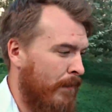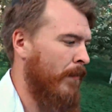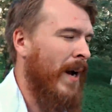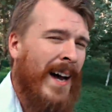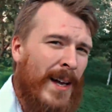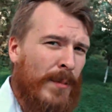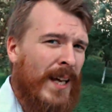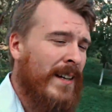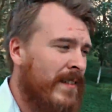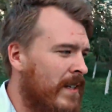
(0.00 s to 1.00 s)
buy a
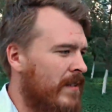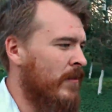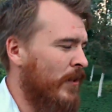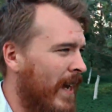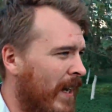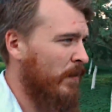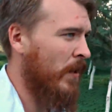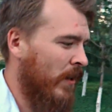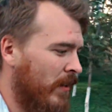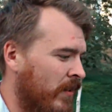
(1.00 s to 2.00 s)
PlayStation or an
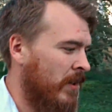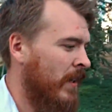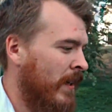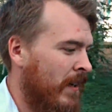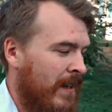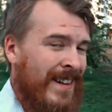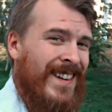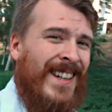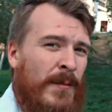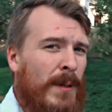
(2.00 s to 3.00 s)
Xbox
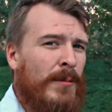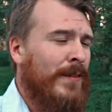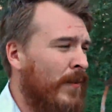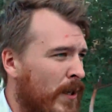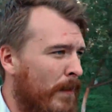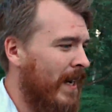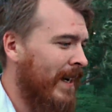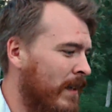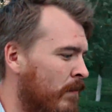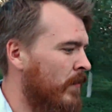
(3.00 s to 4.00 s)
and to be able to afford to buy
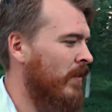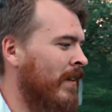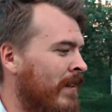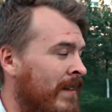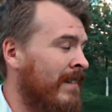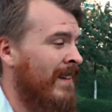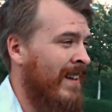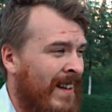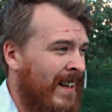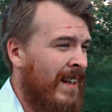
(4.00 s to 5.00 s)
games.
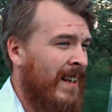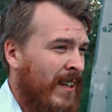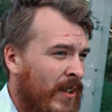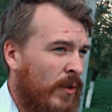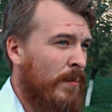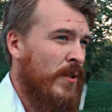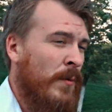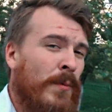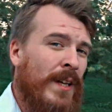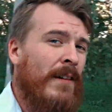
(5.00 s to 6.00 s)
So
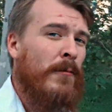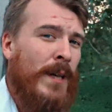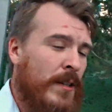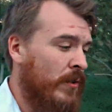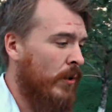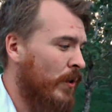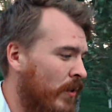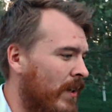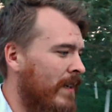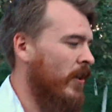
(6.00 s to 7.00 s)
presumably everybody just goes
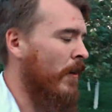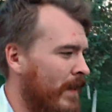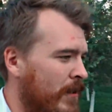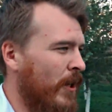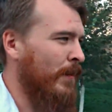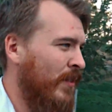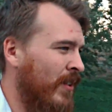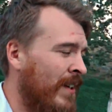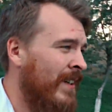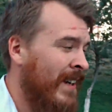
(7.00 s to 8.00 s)
to these coffee shops
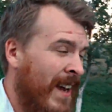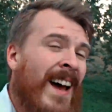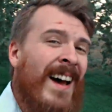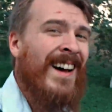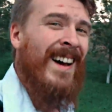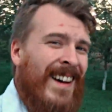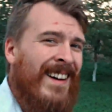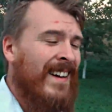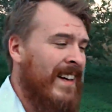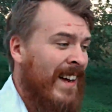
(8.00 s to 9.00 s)

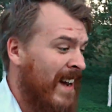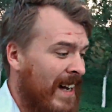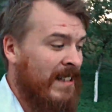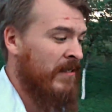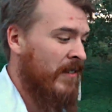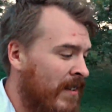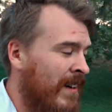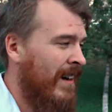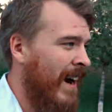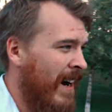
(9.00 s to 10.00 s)
and
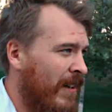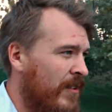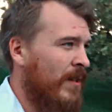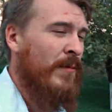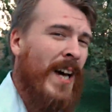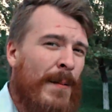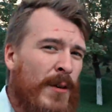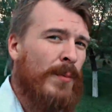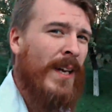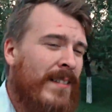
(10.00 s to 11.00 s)
hires some time on
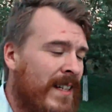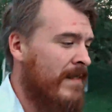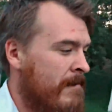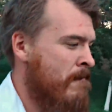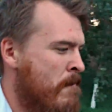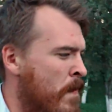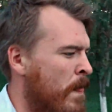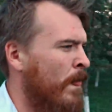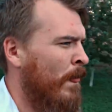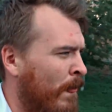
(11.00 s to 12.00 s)
the PlayStation,
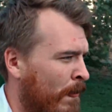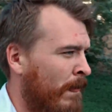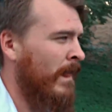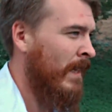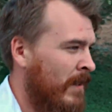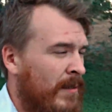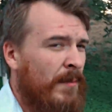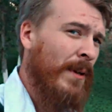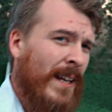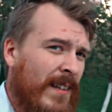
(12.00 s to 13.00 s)

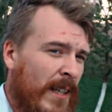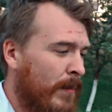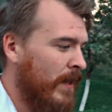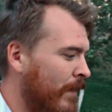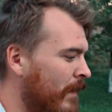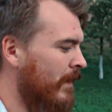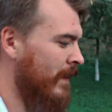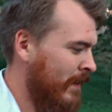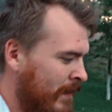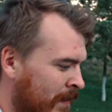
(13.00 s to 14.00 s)
plays a little bit of
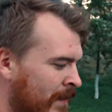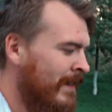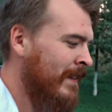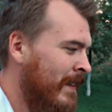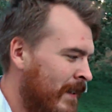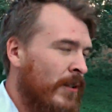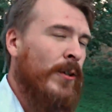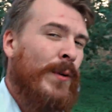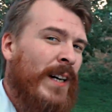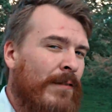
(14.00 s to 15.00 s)
FIFA
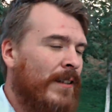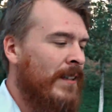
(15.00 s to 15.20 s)
or whatever.